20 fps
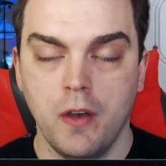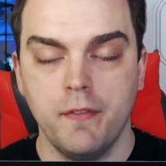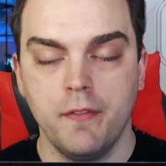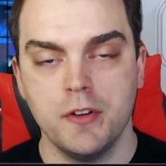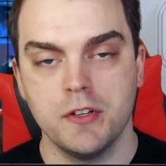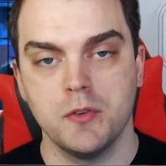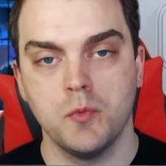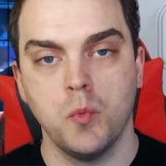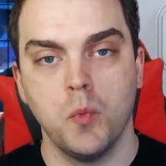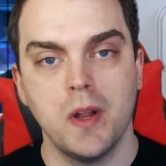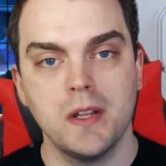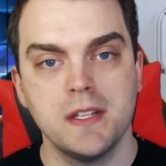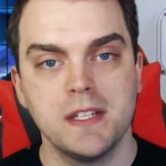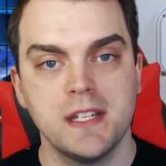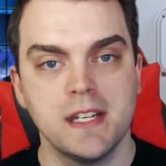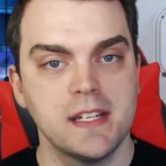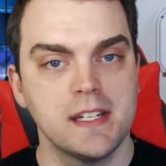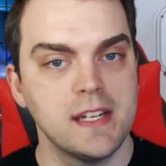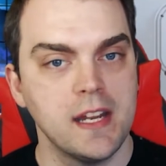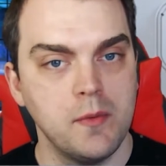version
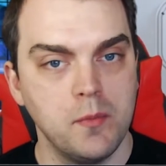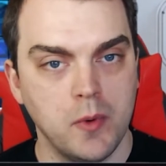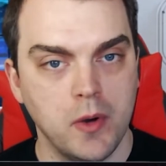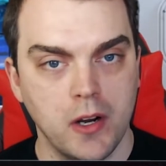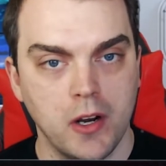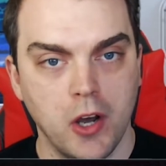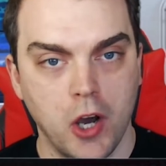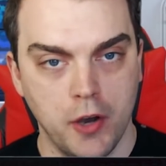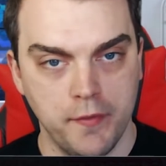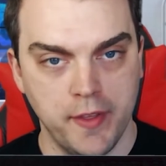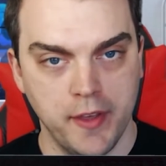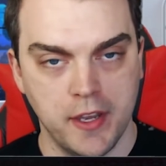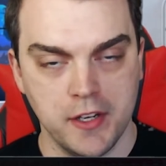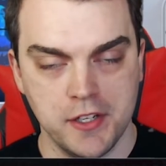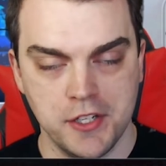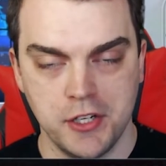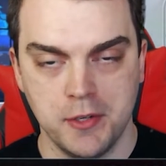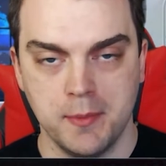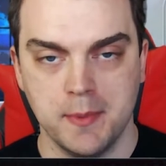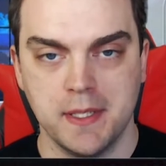1.16.1 of the
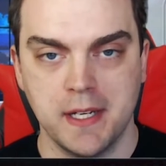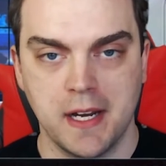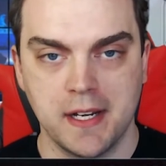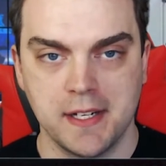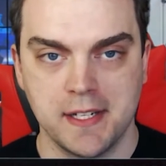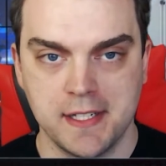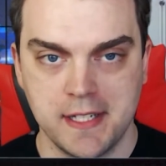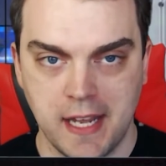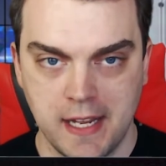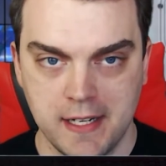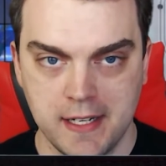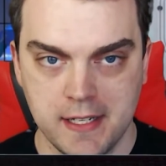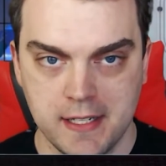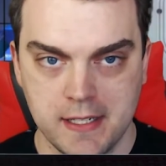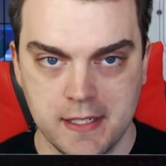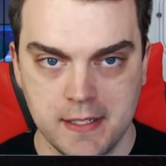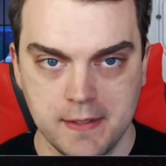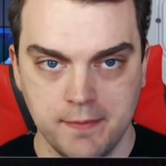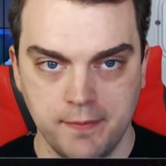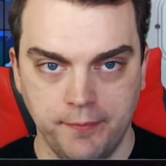Consumer Data Standards.